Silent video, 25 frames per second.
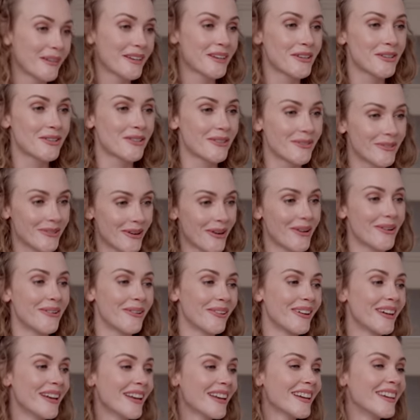because you
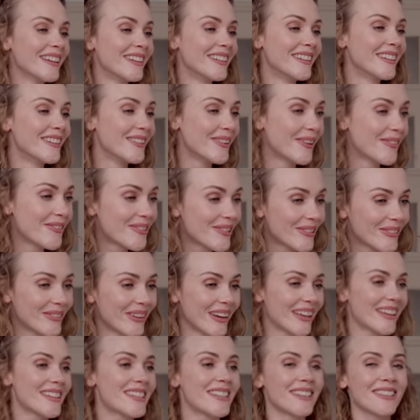know you have to
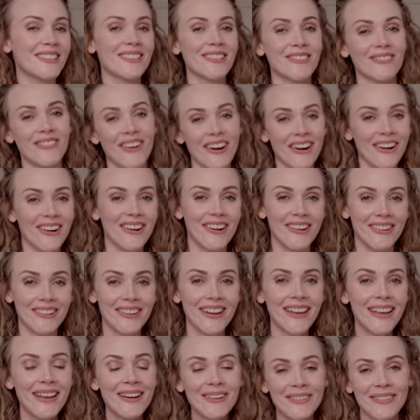wait till tomorrow
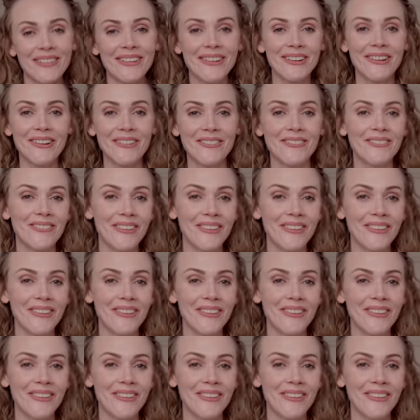when you're